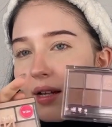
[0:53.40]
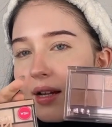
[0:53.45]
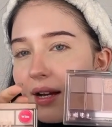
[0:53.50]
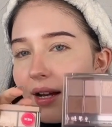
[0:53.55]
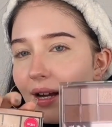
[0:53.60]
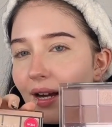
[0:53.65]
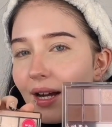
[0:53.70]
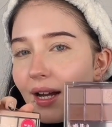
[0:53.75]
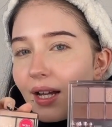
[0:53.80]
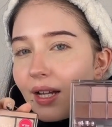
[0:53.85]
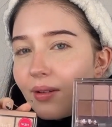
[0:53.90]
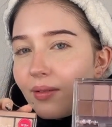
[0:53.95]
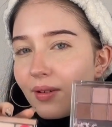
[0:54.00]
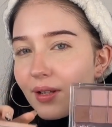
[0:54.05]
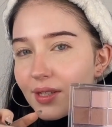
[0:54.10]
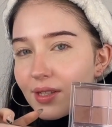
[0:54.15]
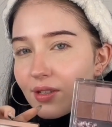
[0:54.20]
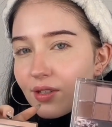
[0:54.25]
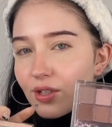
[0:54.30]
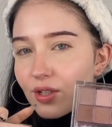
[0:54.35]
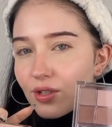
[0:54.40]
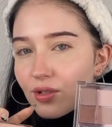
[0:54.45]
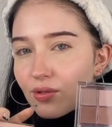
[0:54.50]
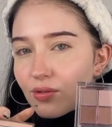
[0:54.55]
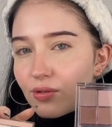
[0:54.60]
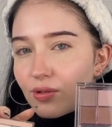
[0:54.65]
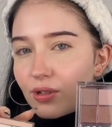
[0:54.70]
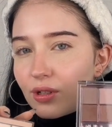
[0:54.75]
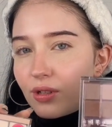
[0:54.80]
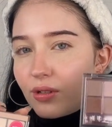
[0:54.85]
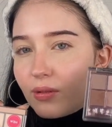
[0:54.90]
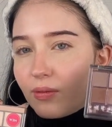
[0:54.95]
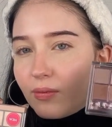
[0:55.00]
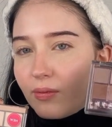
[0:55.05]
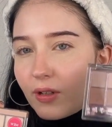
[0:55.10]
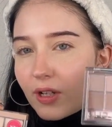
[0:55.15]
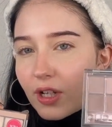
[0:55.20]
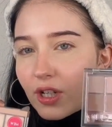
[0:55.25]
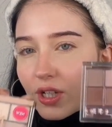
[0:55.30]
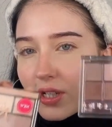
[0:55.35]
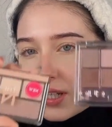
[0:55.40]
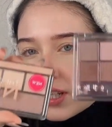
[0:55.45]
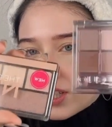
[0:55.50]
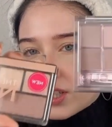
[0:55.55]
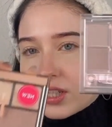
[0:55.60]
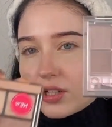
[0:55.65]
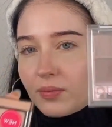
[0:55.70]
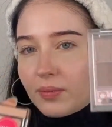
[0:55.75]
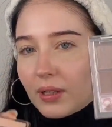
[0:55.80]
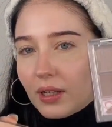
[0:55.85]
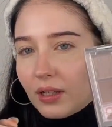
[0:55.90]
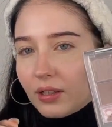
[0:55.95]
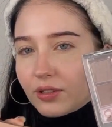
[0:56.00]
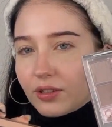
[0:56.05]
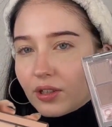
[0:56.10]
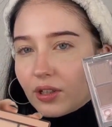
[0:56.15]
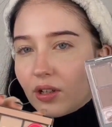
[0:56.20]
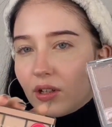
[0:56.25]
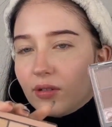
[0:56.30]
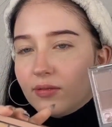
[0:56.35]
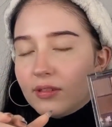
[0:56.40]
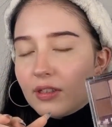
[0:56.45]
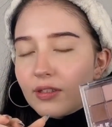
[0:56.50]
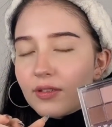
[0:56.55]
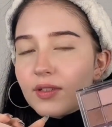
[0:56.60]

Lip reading: I wasn't sure which eyeshadow palette to go with,